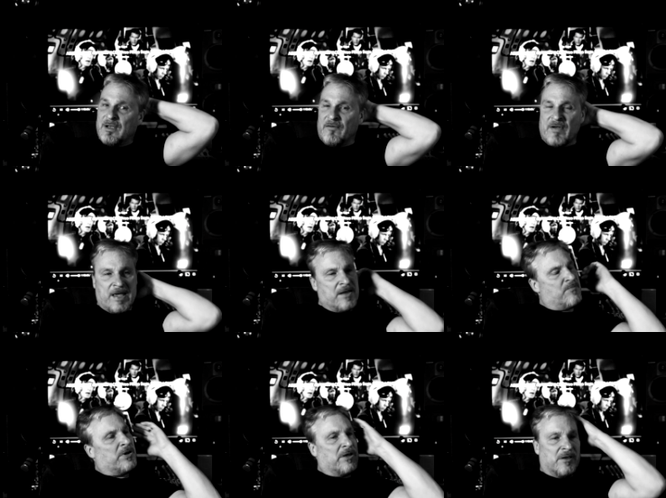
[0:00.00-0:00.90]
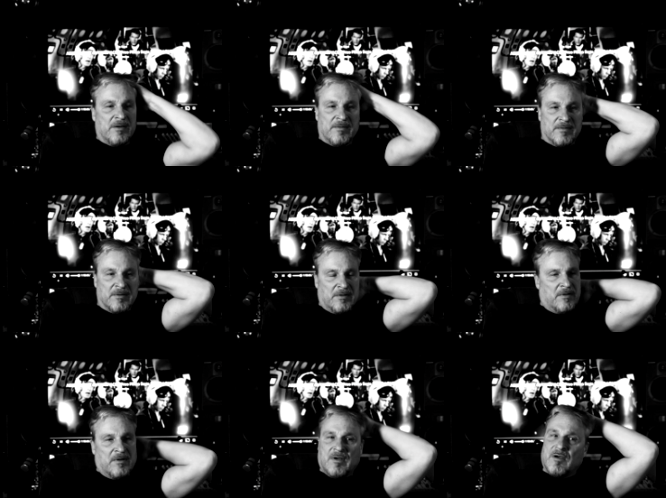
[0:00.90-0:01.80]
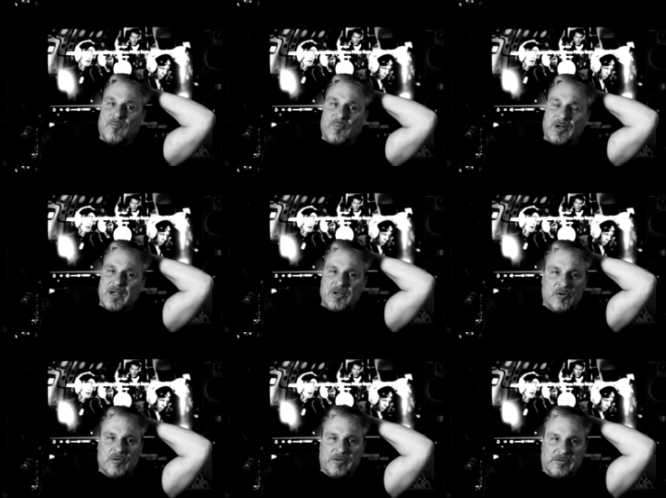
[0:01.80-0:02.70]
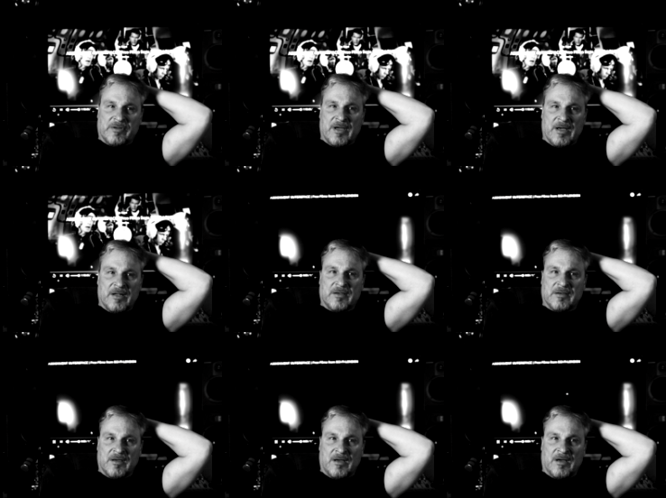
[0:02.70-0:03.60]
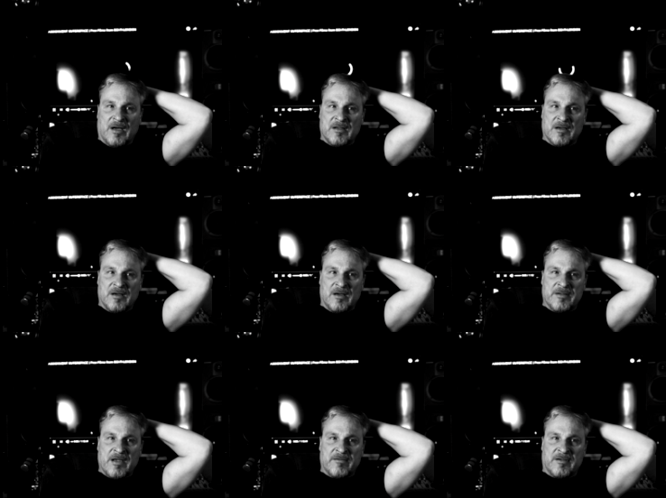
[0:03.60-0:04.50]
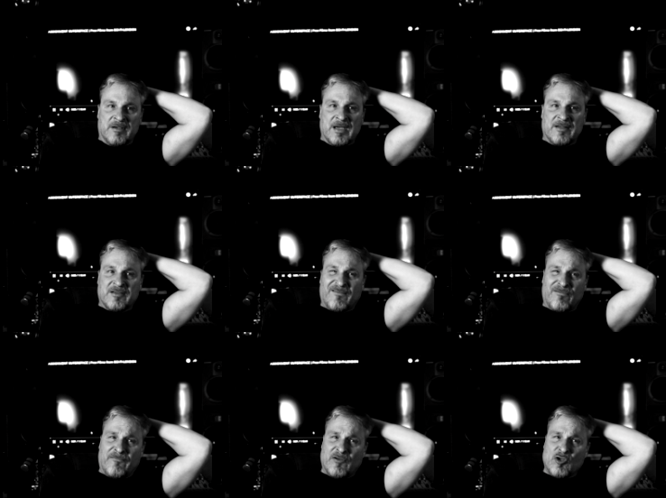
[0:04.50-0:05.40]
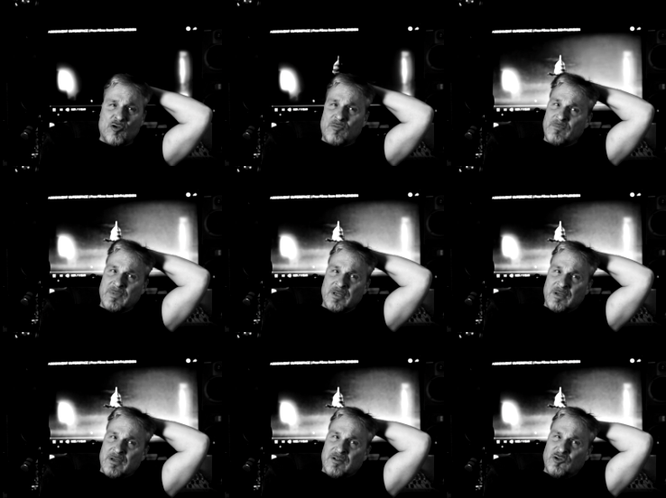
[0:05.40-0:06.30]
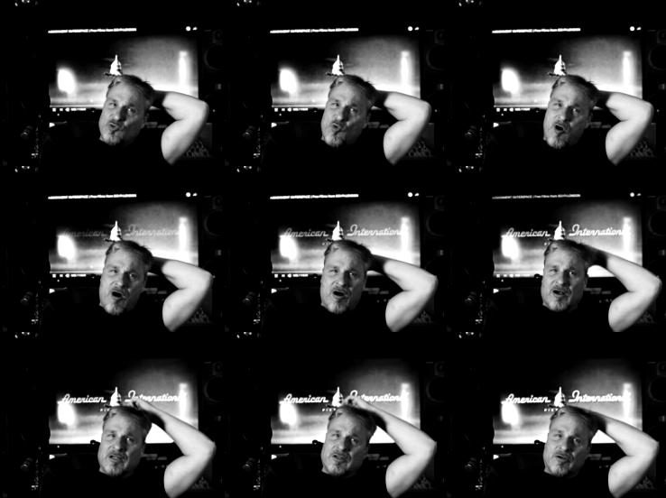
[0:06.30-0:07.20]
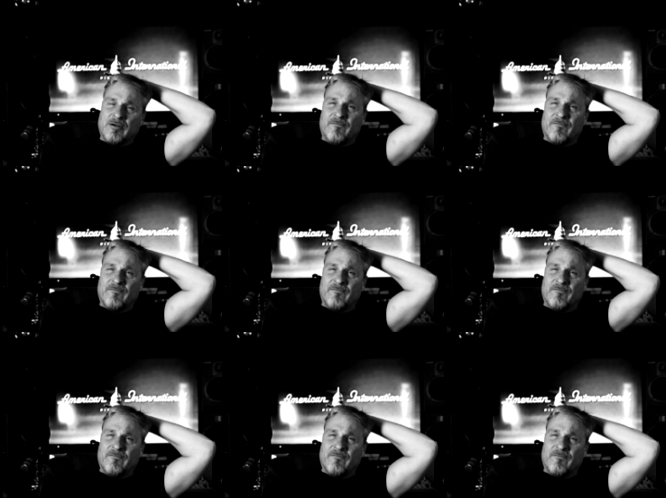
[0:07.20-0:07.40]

of A being, but I noticed that that to get to film noir look